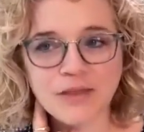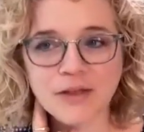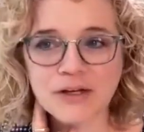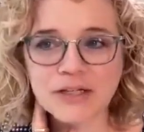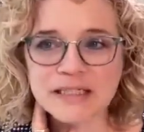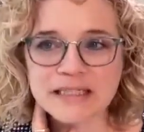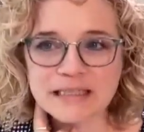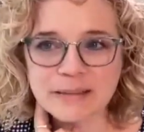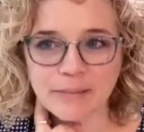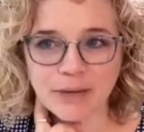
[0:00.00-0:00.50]

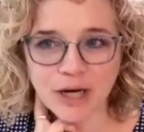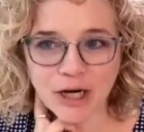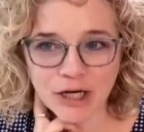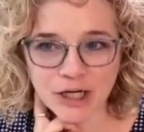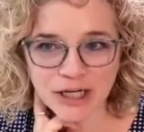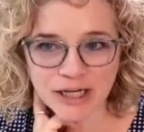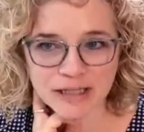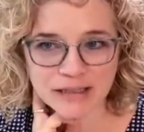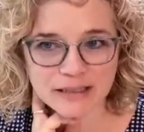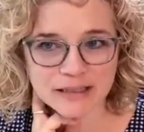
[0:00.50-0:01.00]
There's some
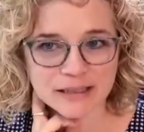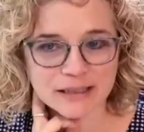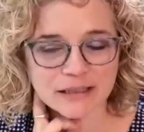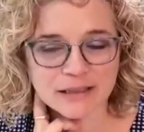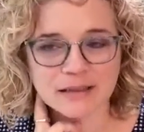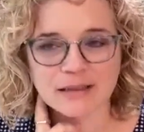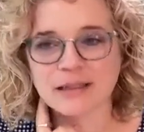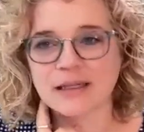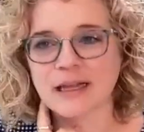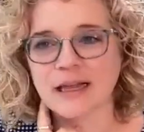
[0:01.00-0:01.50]

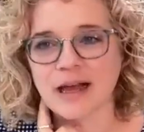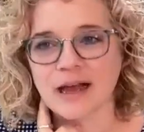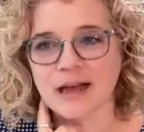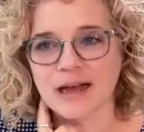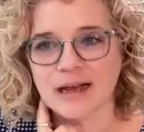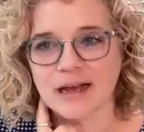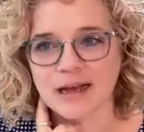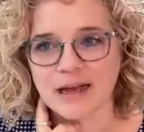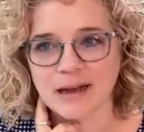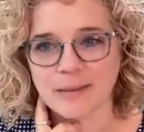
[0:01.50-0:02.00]
artists,
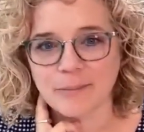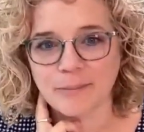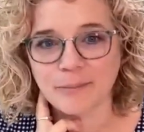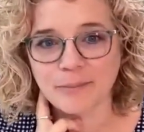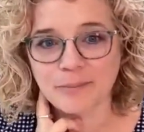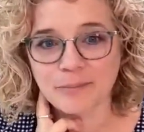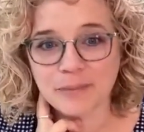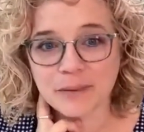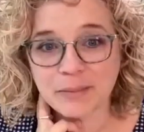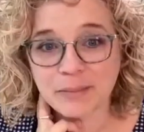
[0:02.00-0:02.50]

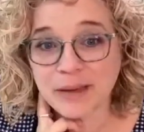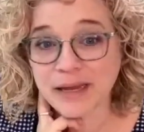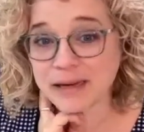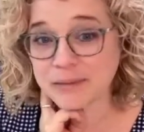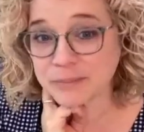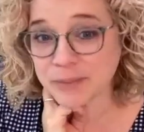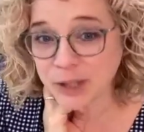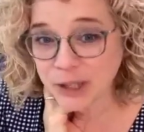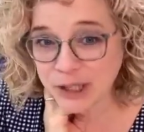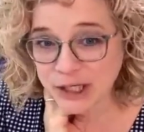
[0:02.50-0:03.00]
um,
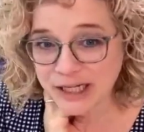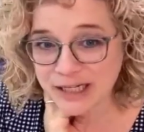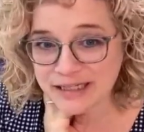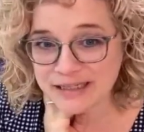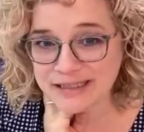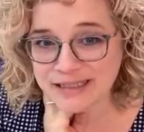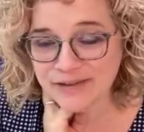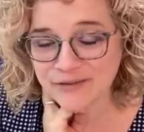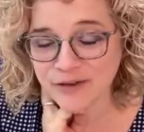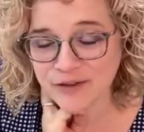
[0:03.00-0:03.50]
paint
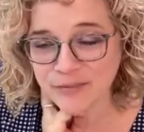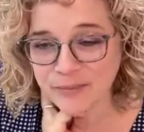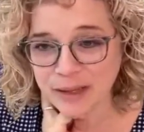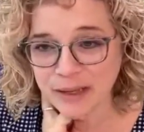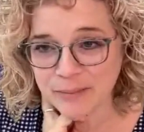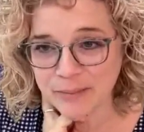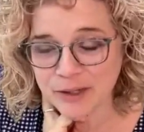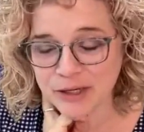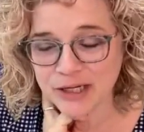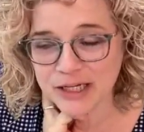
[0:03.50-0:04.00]
parties. If you have
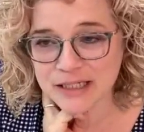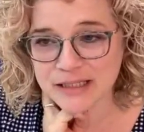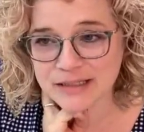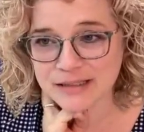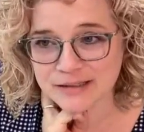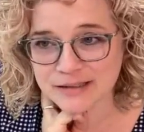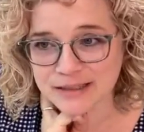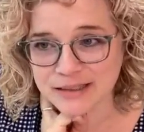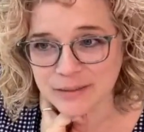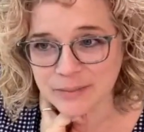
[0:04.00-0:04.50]
paint parties,
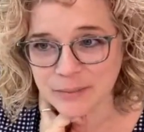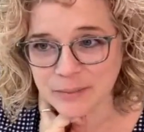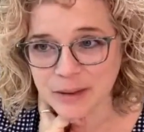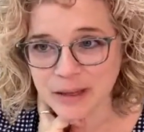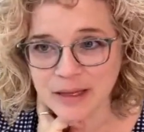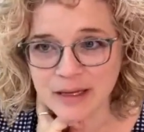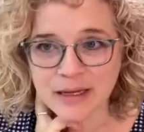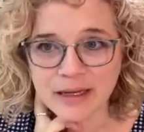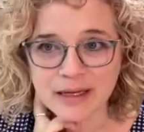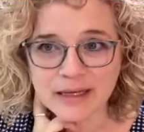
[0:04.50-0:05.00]
there's some
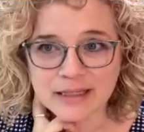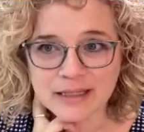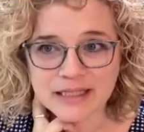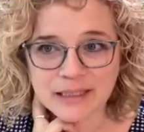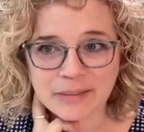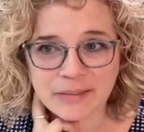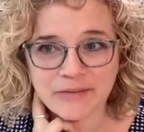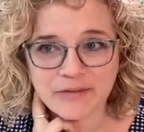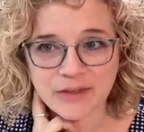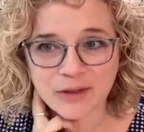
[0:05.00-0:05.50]

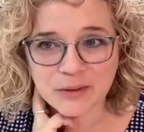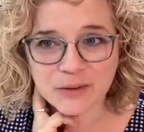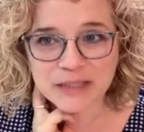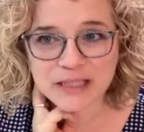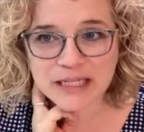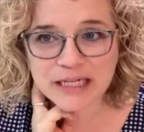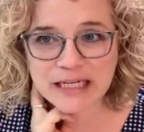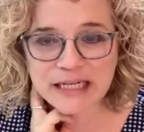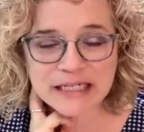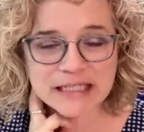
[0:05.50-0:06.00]
some of
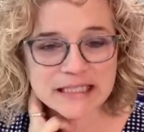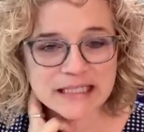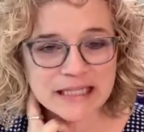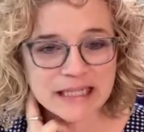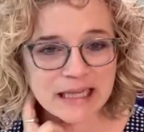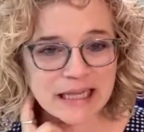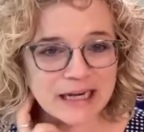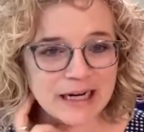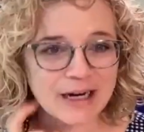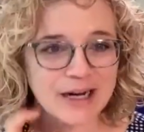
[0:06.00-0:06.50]
those ladies
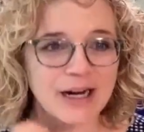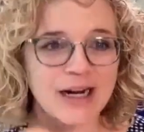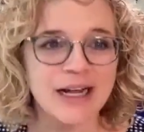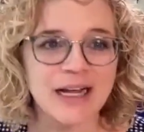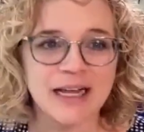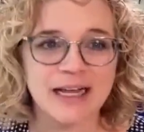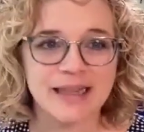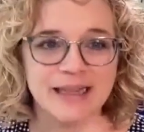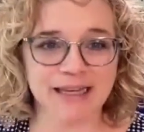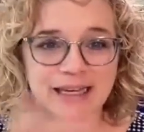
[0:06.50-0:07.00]
in there,
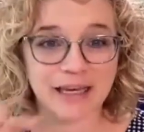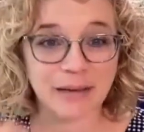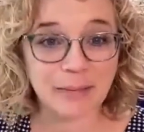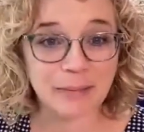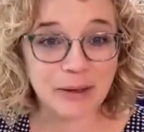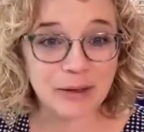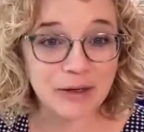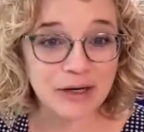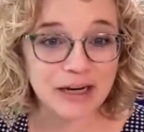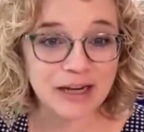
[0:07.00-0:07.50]
the
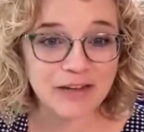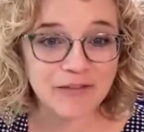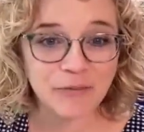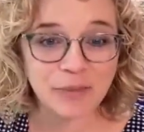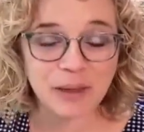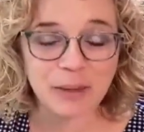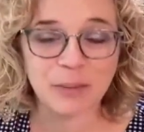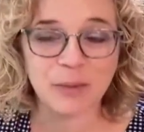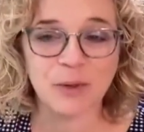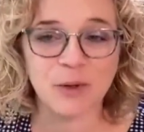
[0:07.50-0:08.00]
community of
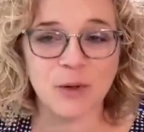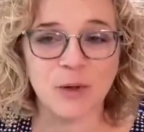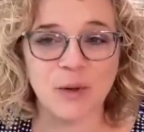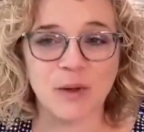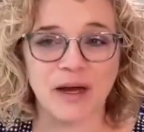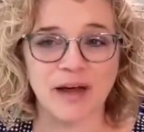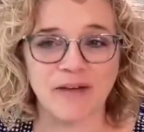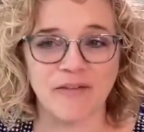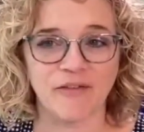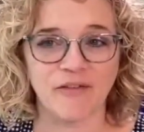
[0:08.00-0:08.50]
people who
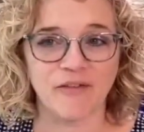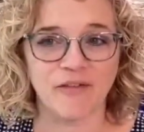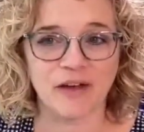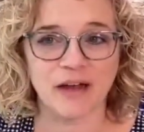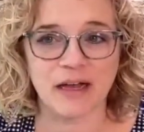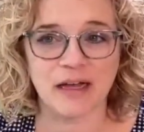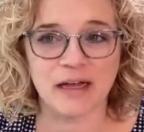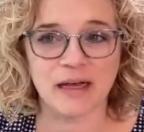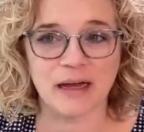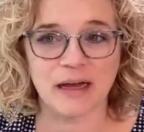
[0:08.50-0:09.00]
have
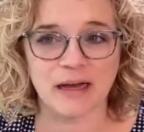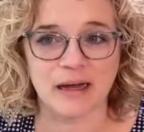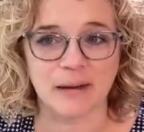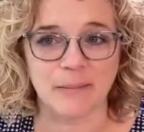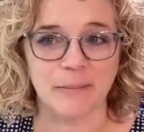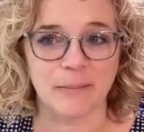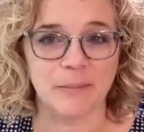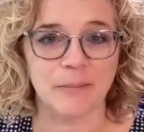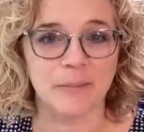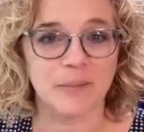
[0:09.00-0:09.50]

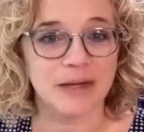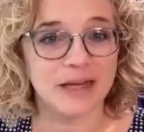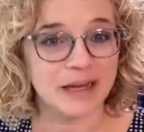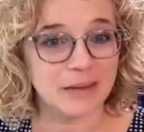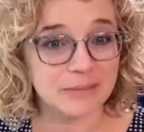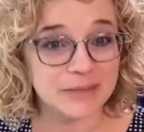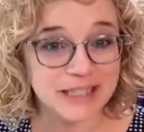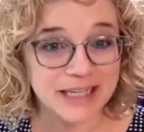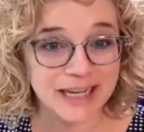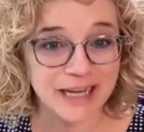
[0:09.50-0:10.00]
um,
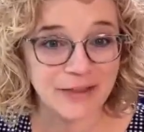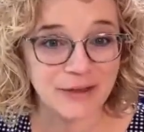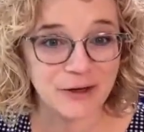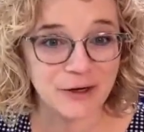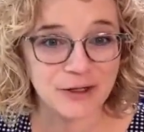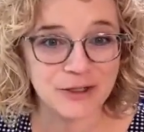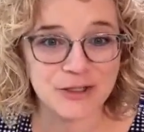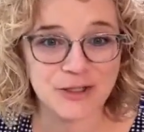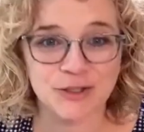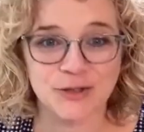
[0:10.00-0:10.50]
come
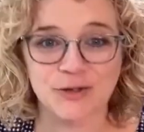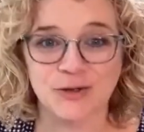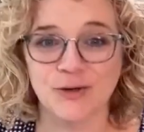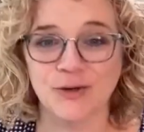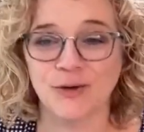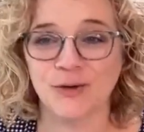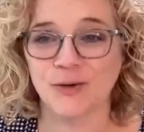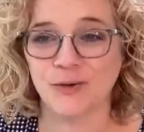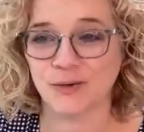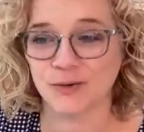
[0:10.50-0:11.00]
together
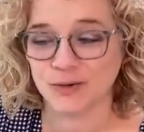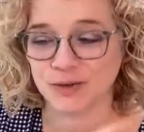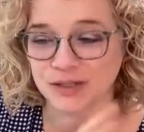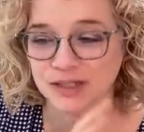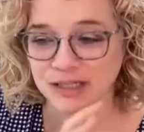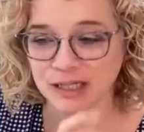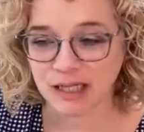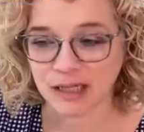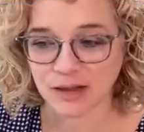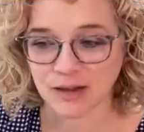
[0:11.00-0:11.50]
to
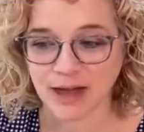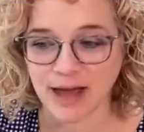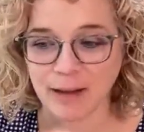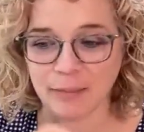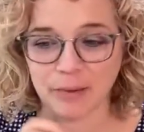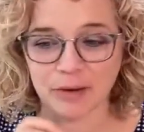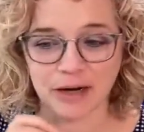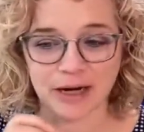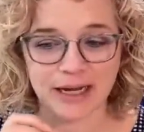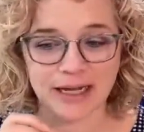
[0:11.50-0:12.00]

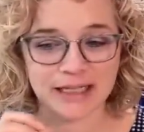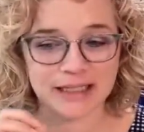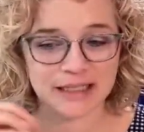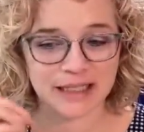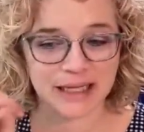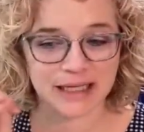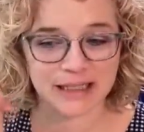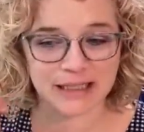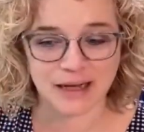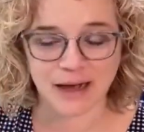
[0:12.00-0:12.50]
collaborate
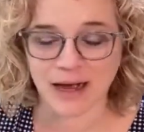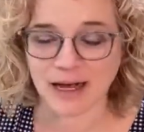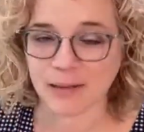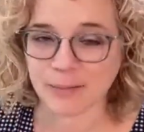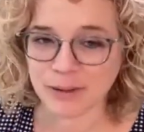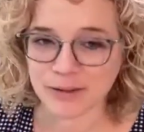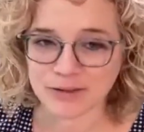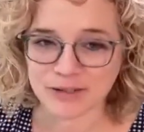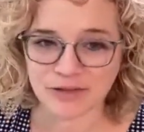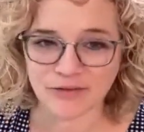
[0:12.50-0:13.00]
and talk
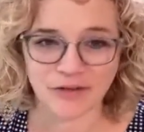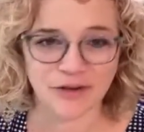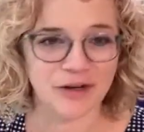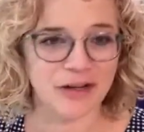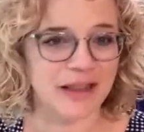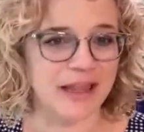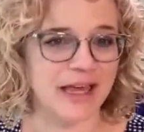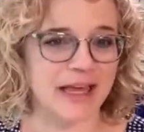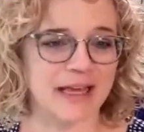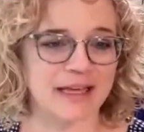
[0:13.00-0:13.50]
about
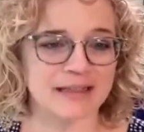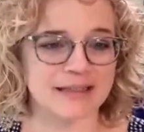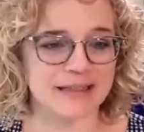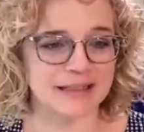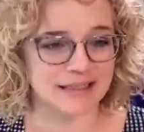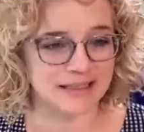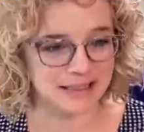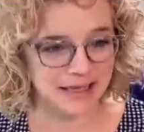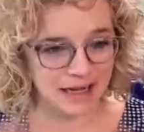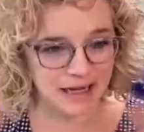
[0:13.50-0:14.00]
different things
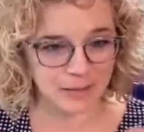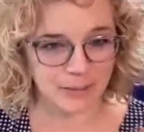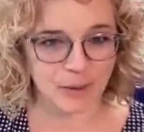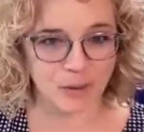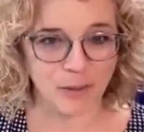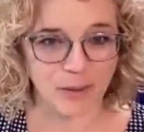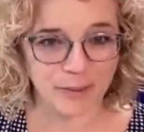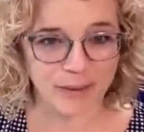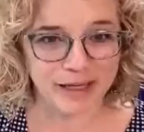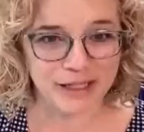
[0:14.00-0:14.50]
and talk
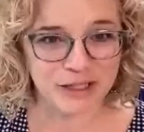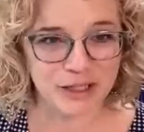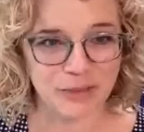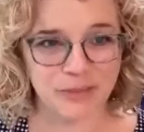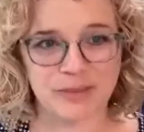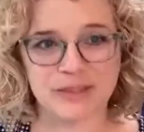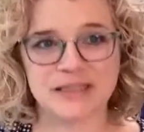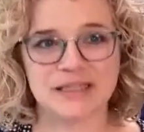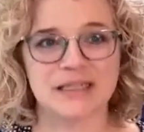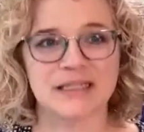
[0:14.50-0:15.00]
about what makes their
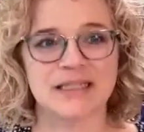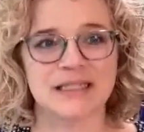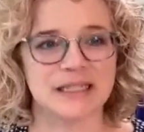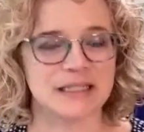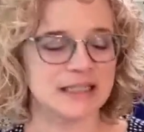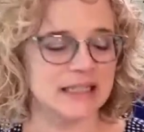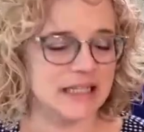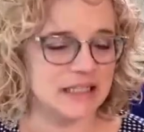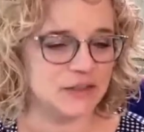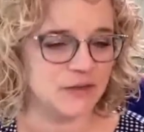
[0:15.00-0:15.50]
business
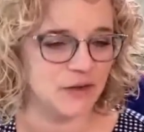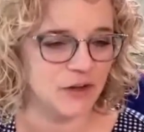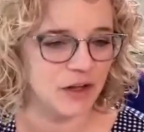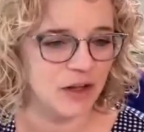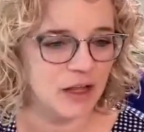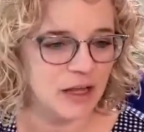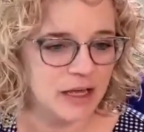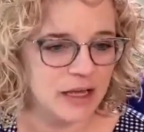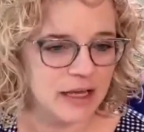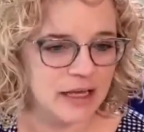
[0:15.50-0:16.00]

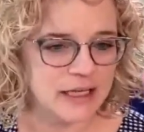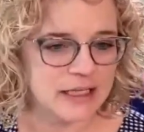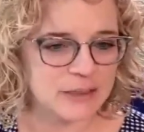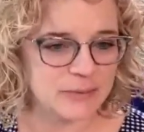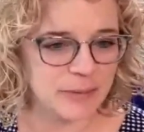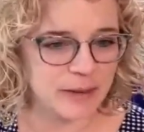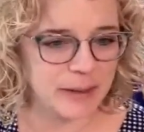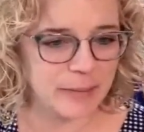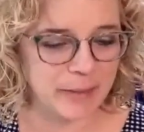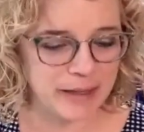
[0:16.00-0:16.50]
successful
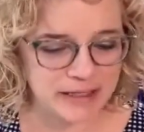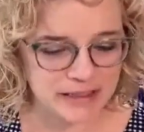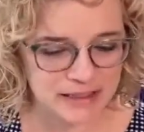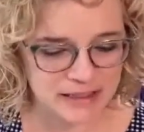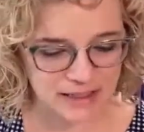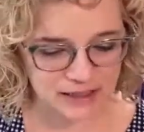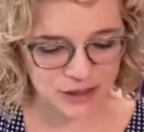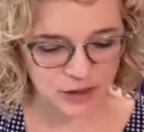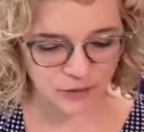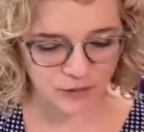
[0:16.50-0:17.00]
has been
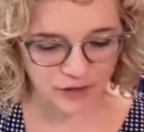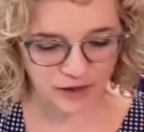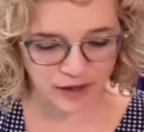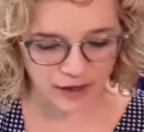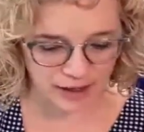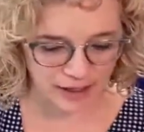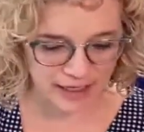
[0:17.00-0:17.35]
amazing so far.